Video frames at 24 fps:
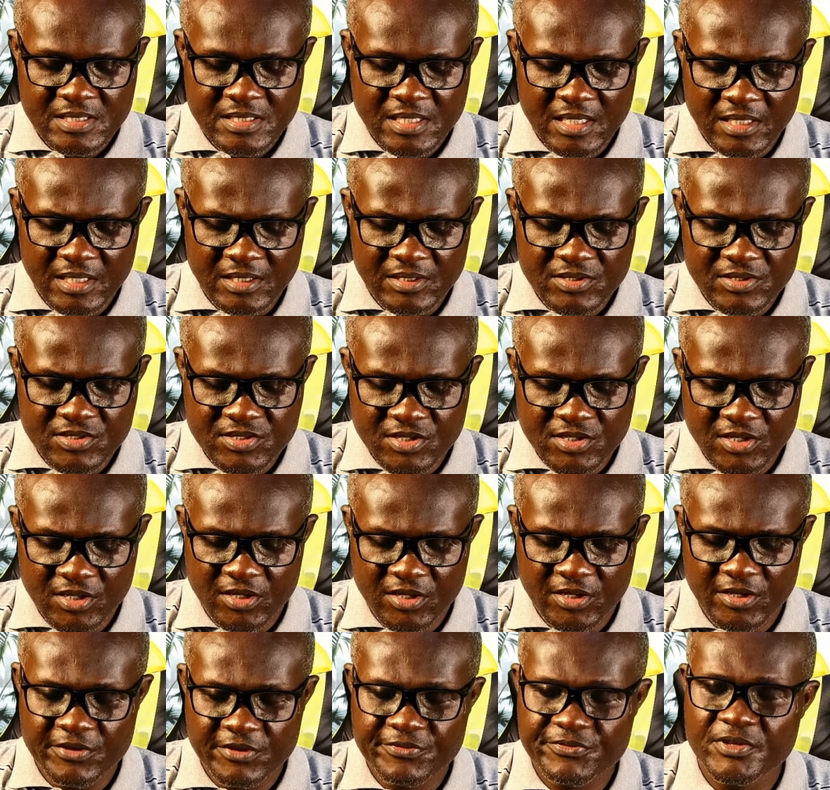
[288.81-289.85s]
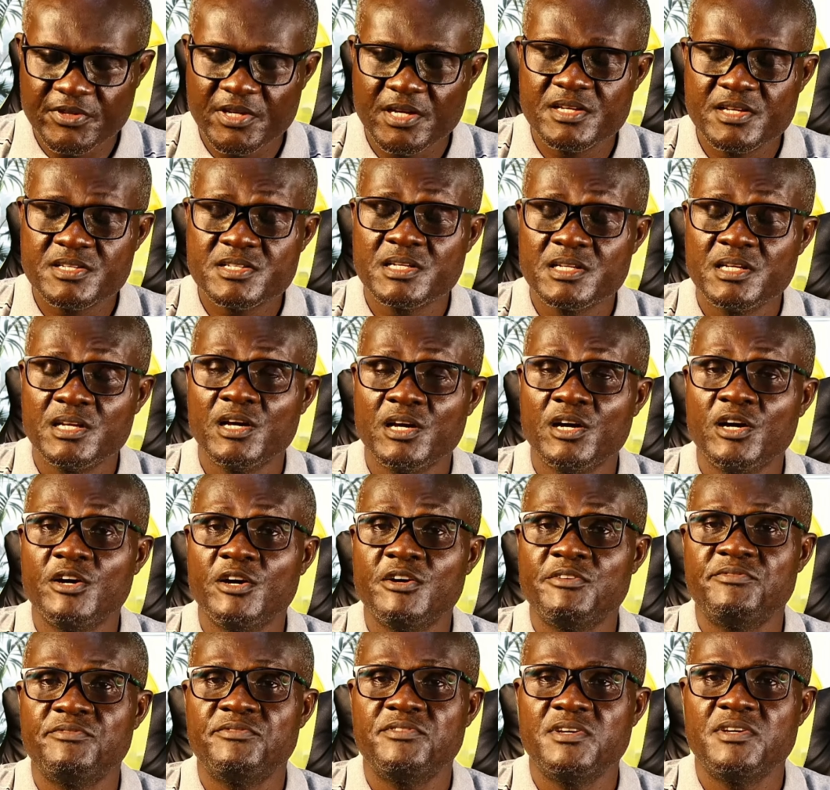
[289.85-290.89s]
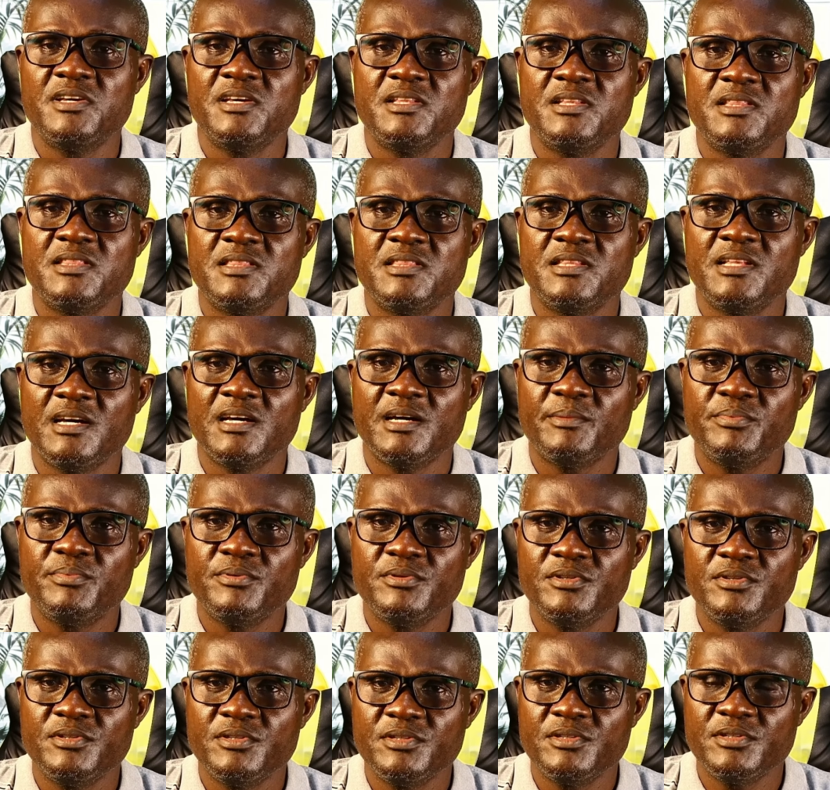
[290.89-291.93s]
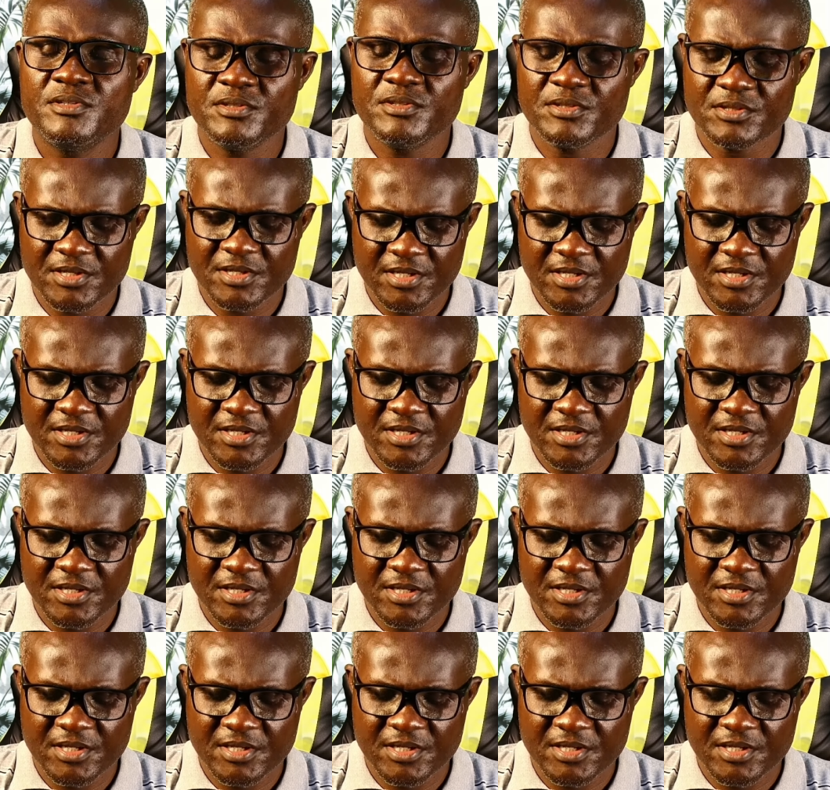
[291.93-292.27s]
tells of his love in the book